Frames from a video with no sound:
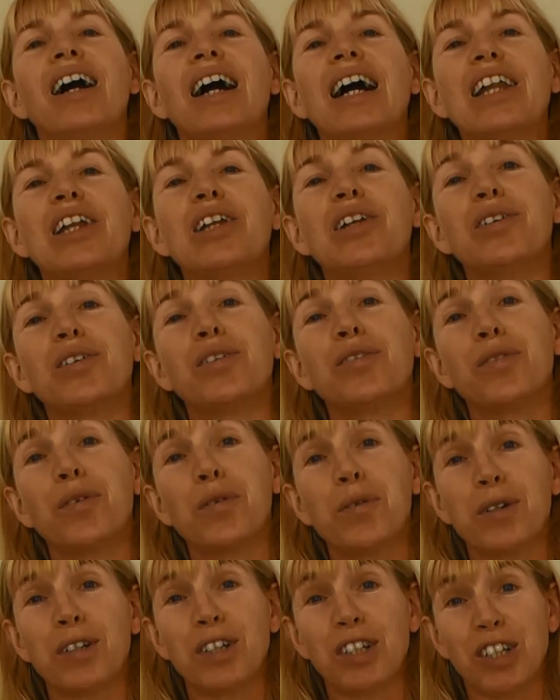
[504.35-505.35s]
I look
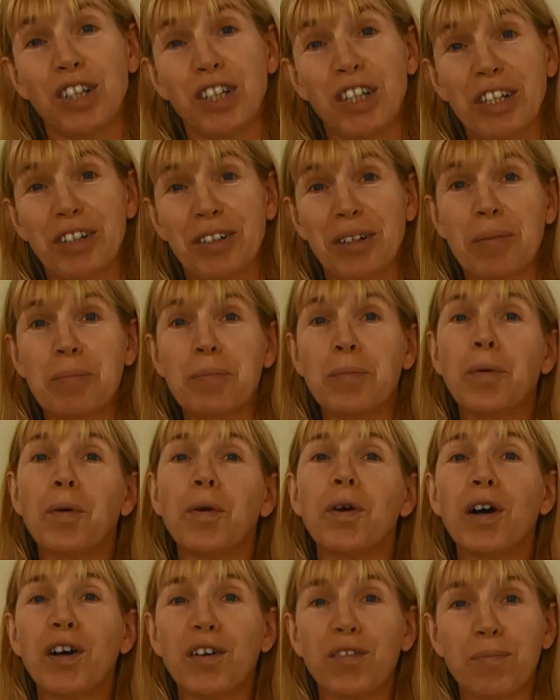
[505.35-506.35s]
forward to sharing
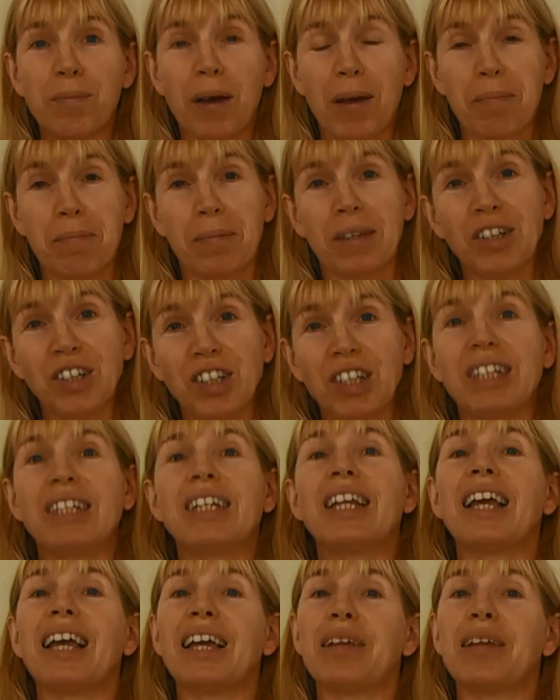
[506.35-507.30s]
more of my mission